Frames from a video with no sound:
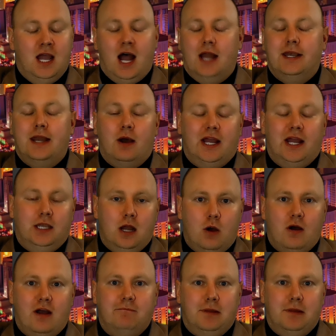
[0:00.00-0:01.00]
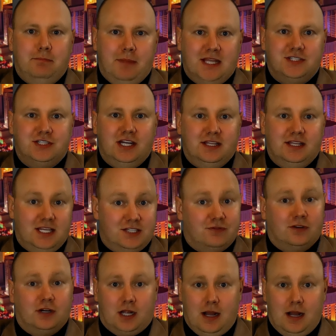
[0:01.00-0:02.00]
Now, I know I've been mentioning this
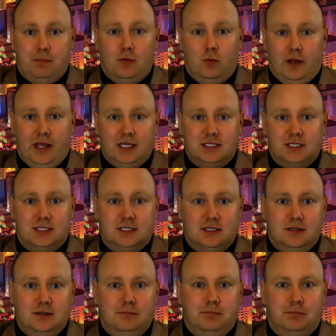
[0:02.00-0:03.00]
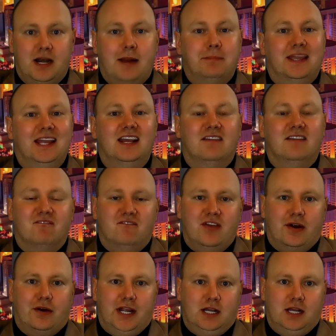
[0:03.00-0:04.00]
for a couple weeks, but I'm getting
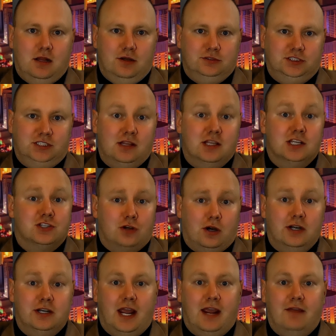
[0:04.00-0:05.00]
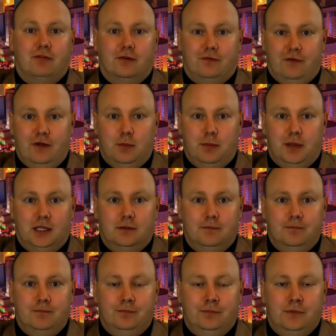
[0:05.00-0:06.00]
very close to the start date for filming.
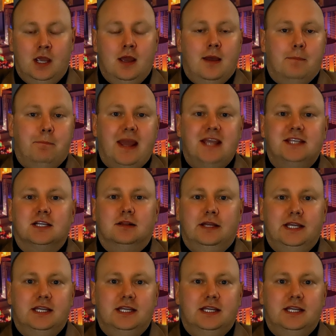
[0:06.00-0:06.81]
Basically,